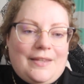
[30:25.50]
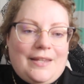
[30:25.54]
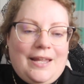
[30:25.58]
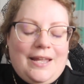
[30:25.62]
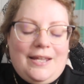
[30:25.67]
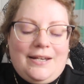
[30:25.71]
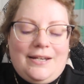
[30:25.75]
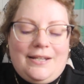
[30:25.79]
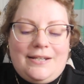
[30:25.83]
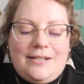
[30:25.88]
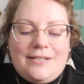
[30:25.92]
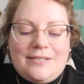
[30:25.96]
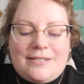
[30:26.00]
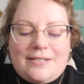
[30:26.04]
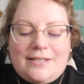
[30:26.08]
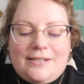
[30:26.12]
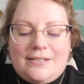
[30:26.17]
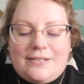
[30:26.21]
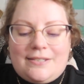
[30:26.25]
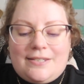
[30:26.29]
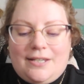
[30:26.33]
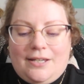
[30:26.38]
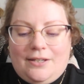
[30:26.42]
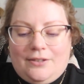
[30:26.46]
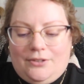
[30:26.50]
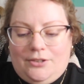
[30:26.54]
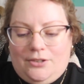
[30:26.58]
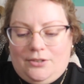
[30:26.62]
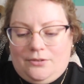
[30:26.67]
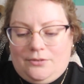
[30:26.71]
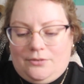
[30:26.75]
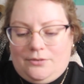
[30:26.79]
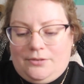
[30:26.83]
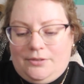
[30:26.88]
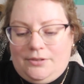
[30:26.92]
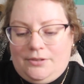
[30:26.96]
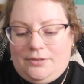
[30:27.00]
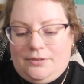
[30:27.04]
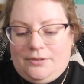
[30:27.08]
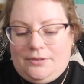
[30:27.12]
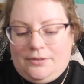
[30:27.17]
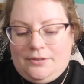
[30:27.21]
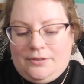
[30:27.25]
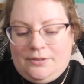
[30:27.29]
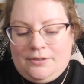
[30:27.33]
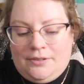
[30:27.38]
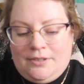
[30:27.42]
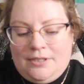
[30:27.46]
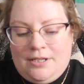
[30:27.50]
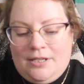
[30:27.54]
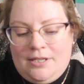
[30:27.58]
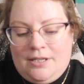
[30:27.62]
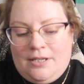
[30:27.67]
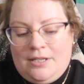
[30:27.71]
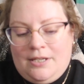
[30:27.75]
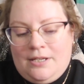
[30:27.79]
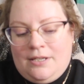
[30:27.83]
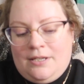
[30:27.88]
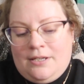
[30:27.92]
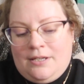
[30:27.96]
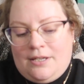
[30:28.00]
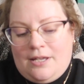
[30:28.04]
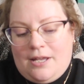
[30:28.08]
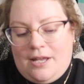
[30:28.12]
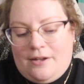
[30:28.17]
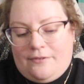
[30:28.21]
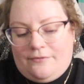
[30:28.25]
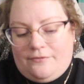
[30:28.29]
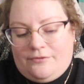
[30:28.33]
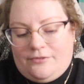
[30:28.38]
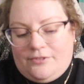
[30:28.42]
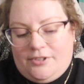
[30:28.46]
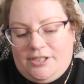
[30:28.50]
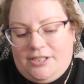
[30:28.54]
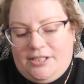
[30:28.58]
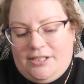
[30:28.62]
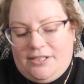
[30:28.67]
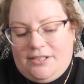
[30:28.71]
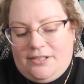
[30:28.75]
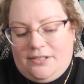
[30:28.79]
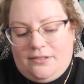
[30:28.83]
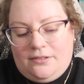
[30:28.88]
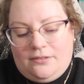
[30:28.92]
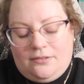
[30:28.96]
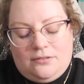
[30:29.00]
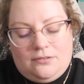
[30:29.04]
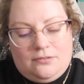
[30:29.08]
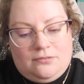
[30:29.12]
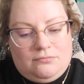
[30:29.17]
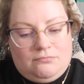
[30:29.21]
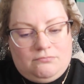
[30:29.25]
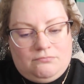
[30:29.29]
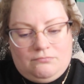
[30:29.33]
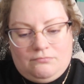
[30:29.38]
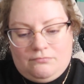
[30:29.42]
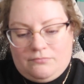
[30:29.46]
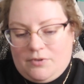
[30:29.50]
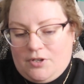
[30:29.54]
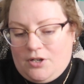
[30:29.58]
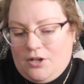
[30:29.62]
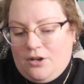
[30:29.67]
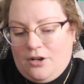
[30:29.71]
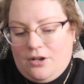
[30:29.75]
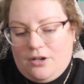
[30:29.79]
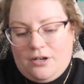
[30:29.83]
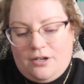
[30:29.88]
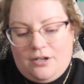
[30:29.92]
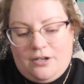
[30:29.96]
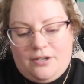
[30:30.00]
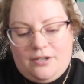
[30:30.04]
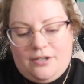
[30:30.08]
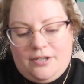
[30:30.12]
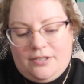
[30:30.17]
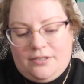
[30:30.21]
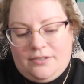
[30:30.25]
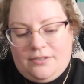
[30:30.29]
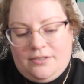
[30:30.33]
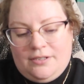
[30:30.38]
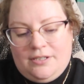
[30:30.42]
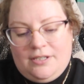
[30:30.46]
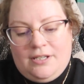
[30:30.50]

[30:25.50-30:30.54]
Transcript: And it is going to tell you every card,